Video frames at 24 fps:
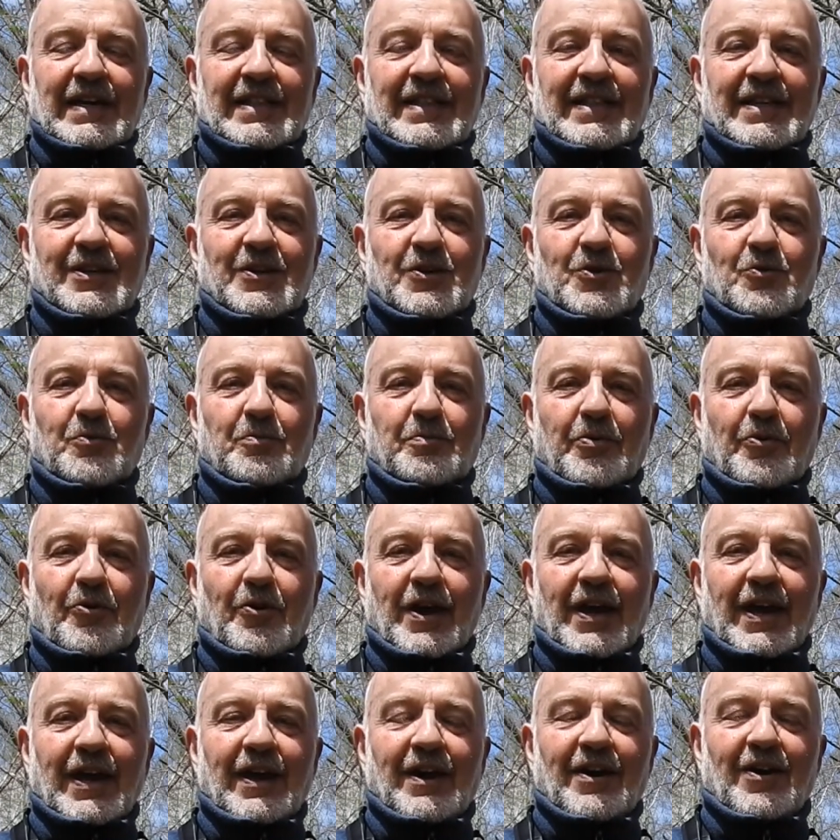that you'll
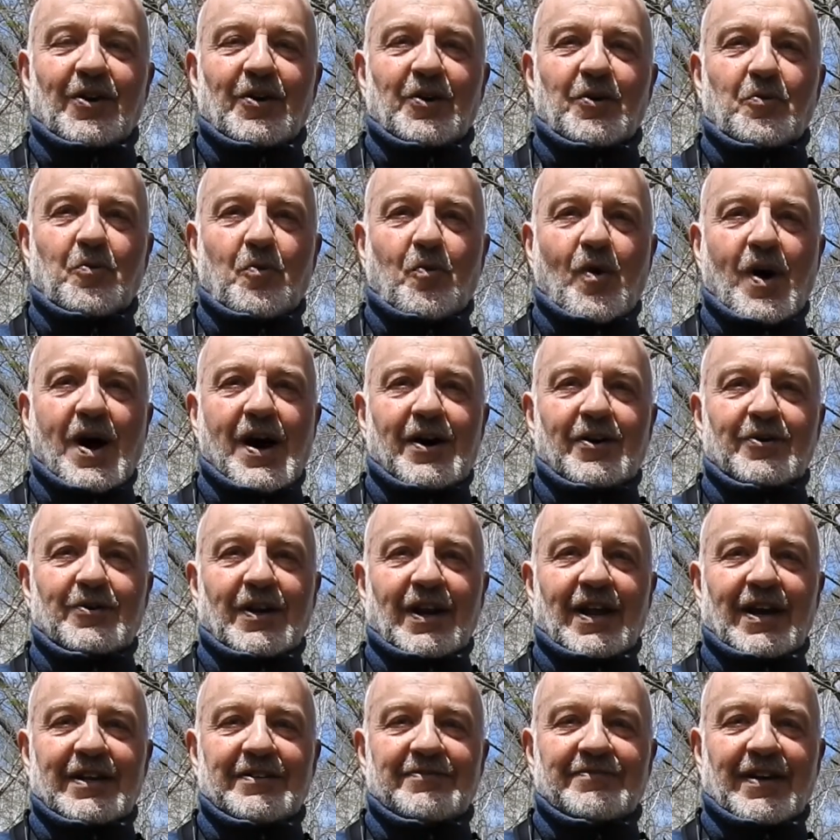bring on a
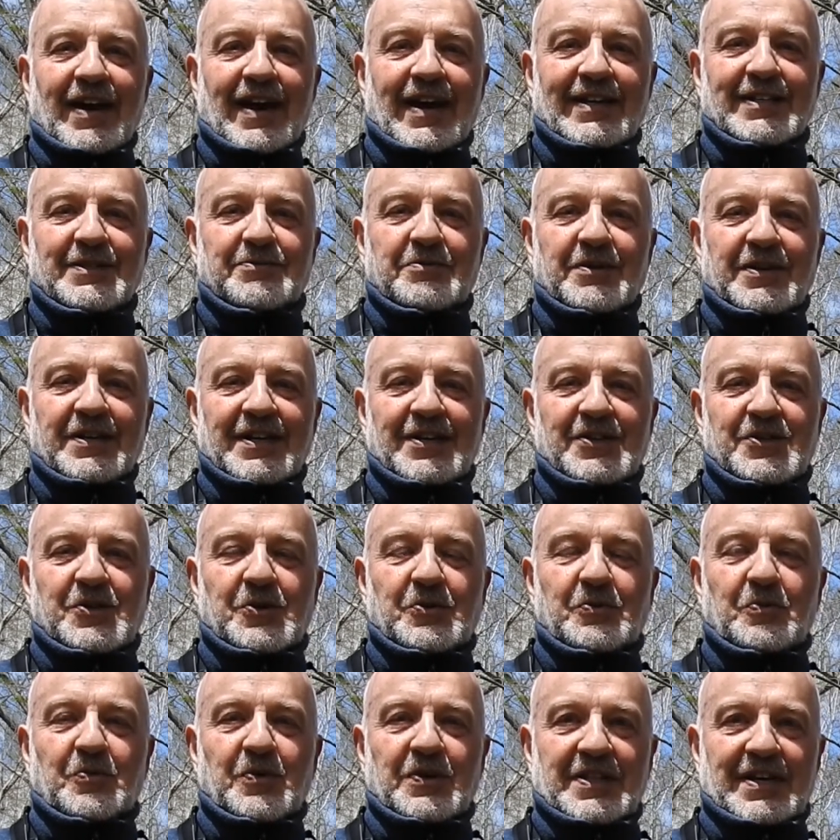wildlife
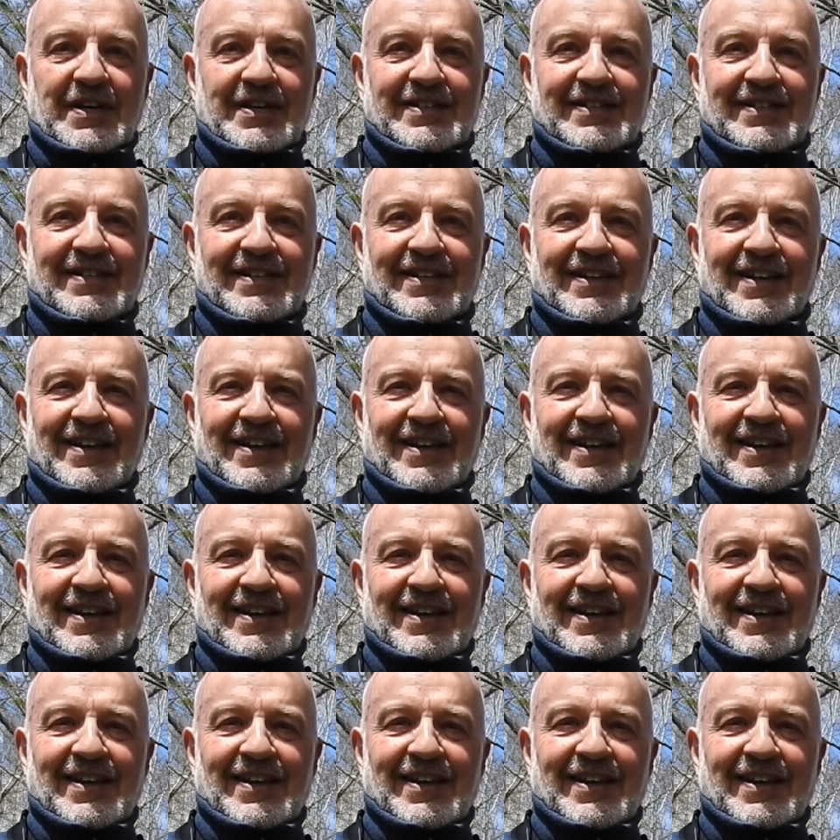expedition with us.